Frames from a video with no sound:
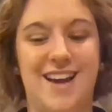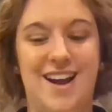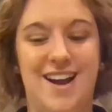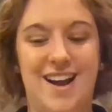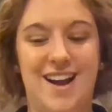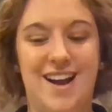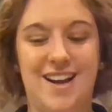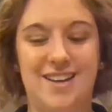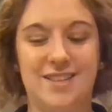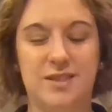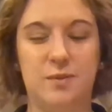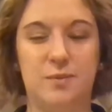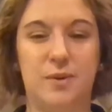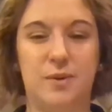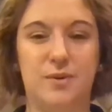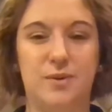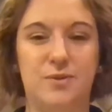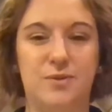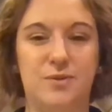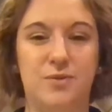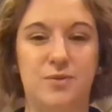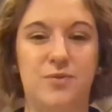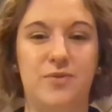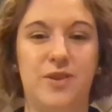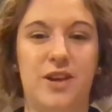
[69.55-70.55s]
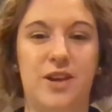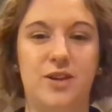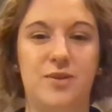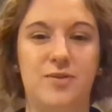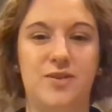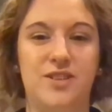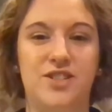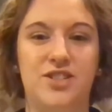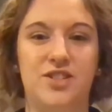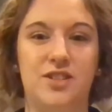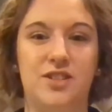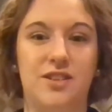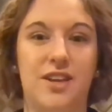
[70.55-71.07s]
as opposed to
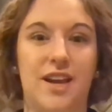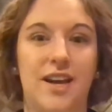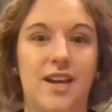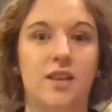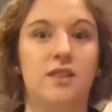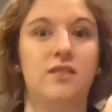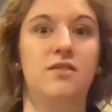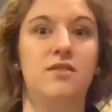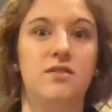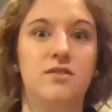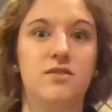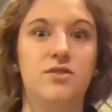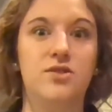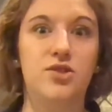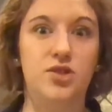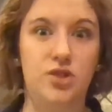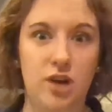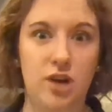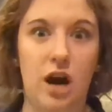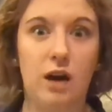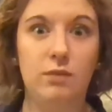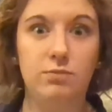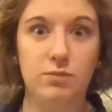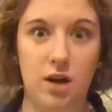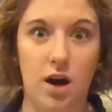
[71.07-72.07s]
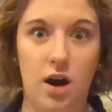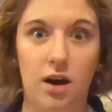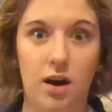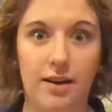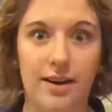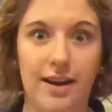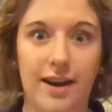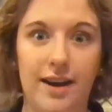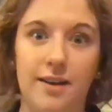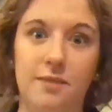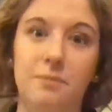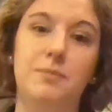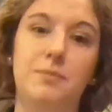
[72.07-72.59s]
evaluation, like stop
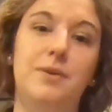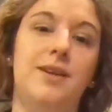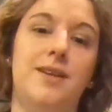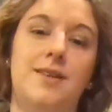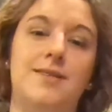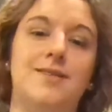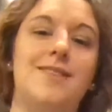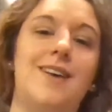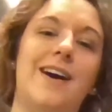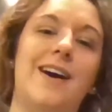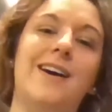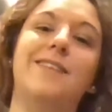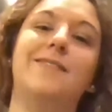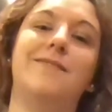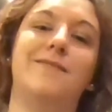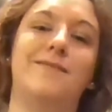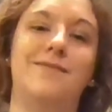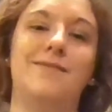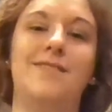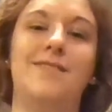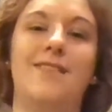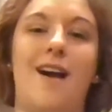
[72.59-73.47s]
talking, because I